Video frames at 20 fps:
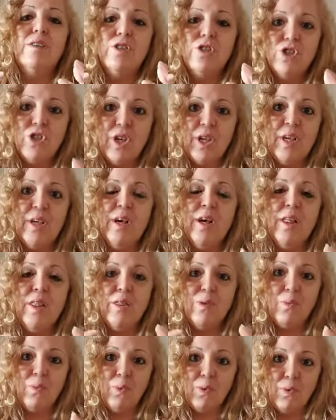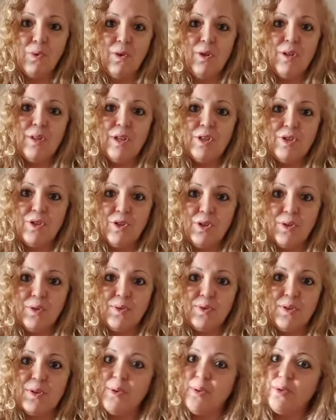check the wool that you're
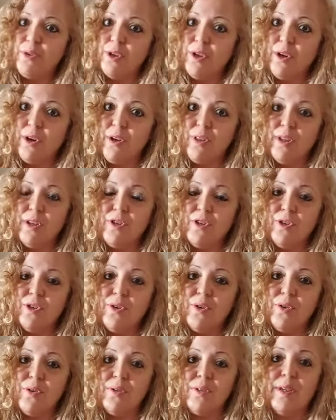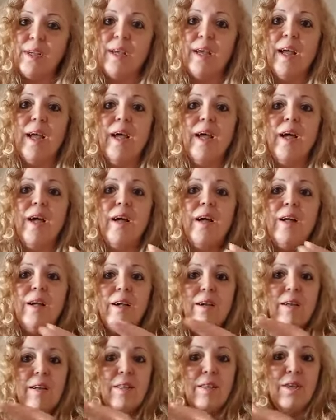using or the yarn that you're using.
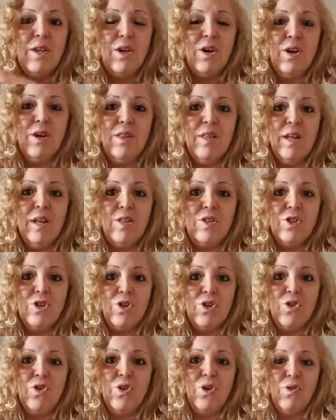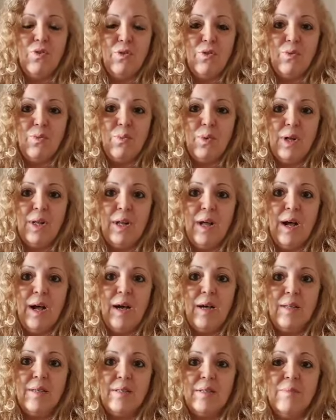The yarn that is good for the one
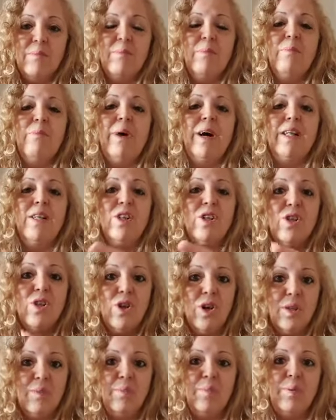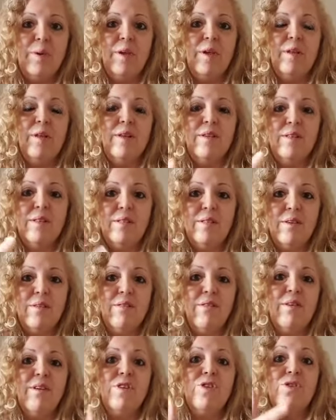item might not be
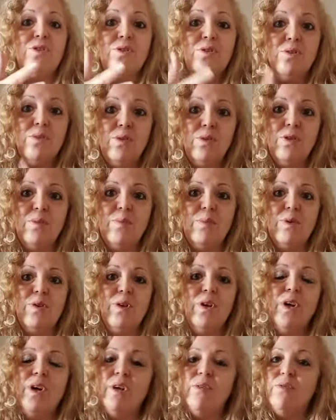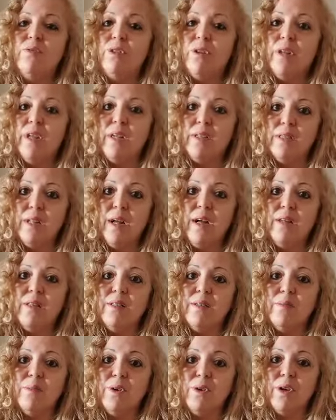necessarily suitable for the next
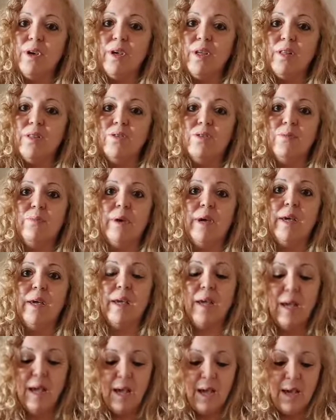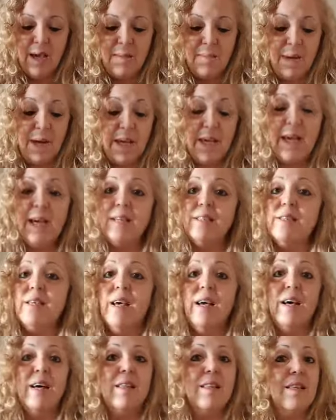item you're going to make. In my case,
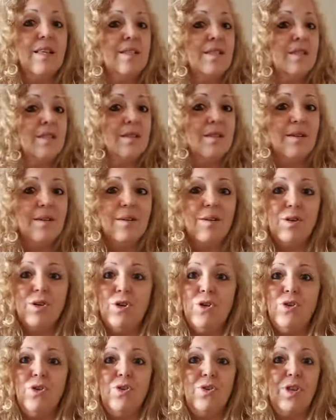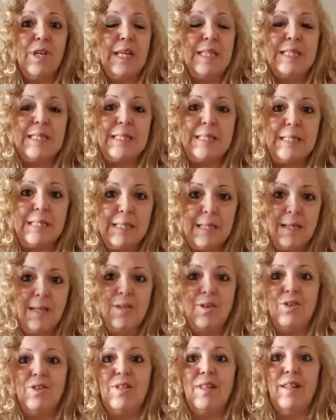this cocoon still
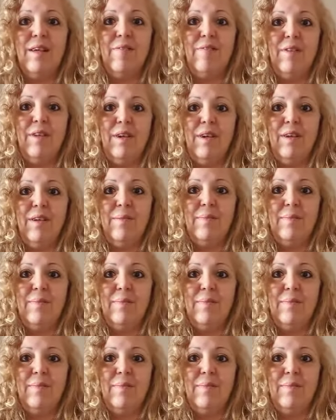looks lovely.